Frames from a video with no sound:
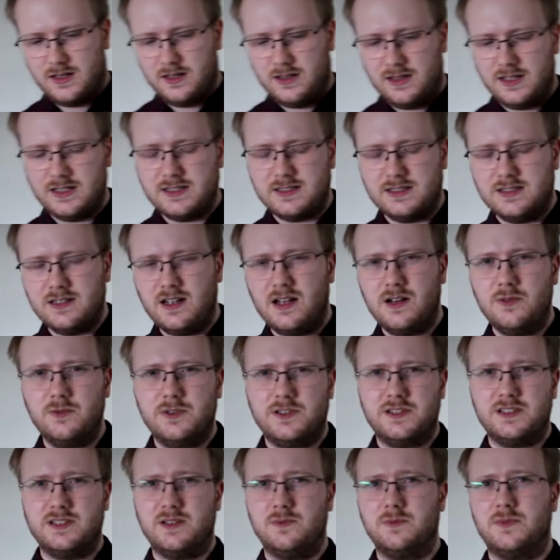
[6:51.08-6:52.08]
Let's start
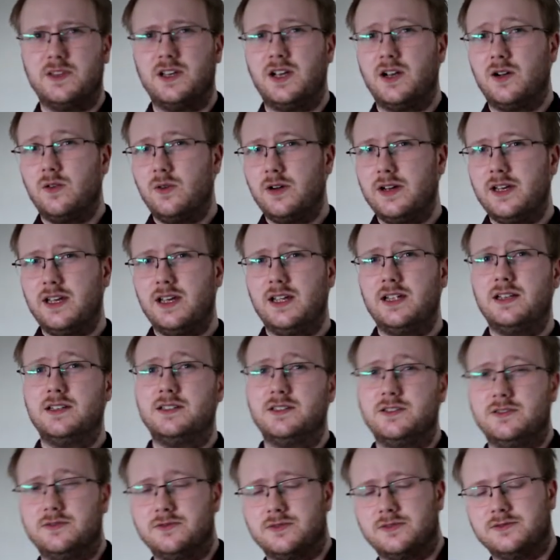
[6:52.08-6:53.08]
with something quite
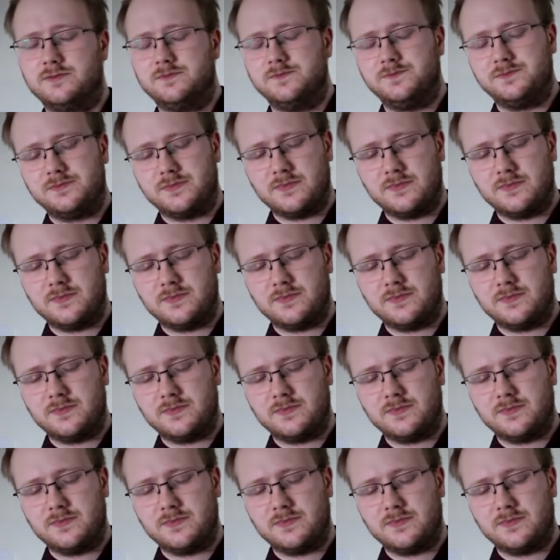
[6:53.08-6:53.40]
integral.